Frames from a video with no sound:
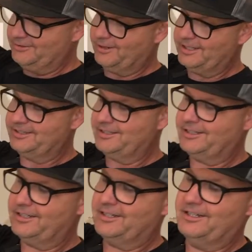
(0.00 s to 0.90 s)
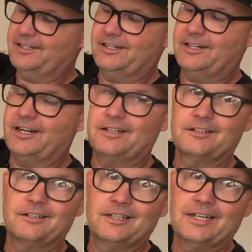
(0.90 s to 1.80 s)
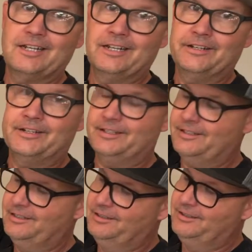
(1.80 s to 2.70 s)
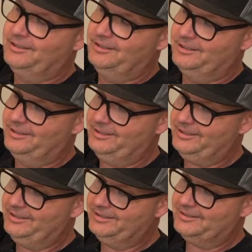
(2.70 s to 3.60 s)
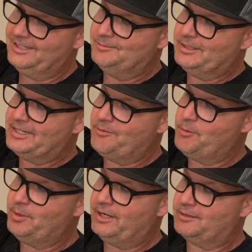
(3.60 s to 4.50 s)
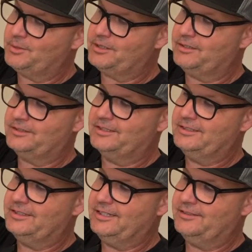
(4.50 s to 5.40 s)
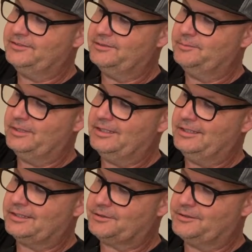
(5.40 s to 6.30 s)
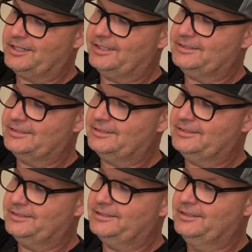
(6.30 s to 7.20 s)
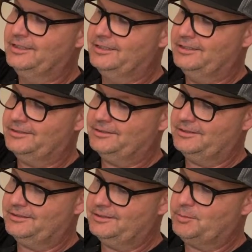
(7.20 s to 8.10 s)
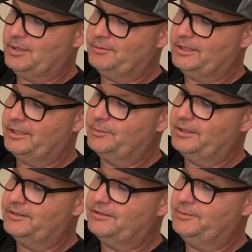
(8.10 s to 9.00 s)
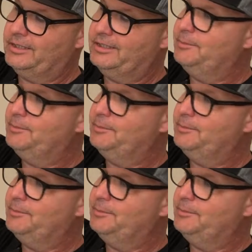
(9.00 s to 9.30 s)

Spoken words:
right there, I got a little line inside my Camelbak because I did have some electrolytes in here, so this is probably going to be a smelly